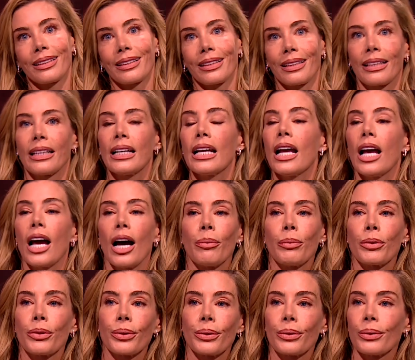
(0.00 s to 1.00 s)
and
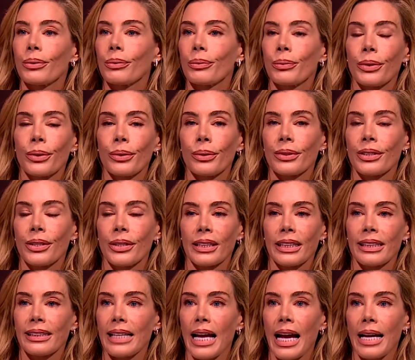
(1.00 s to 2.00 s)
we're all doing the
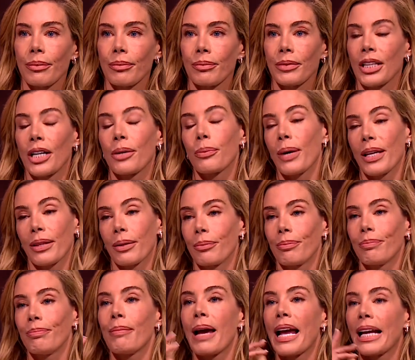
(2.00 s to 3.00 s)
same, you know, whether
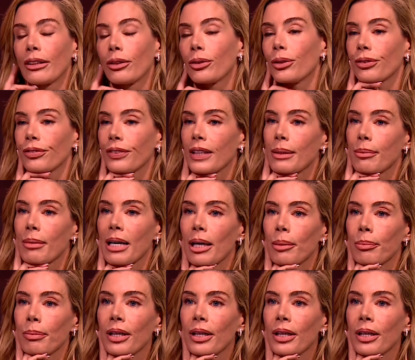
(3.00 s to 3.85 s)
male or female.